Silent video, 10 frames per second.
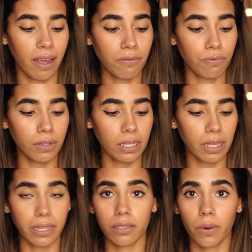I really
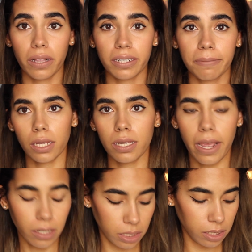like the quality. Okay,
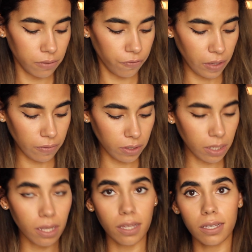next
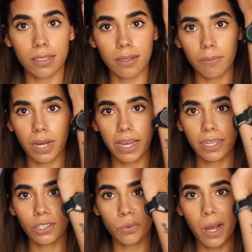favorite is
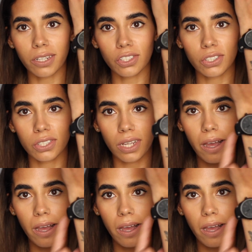my new watch.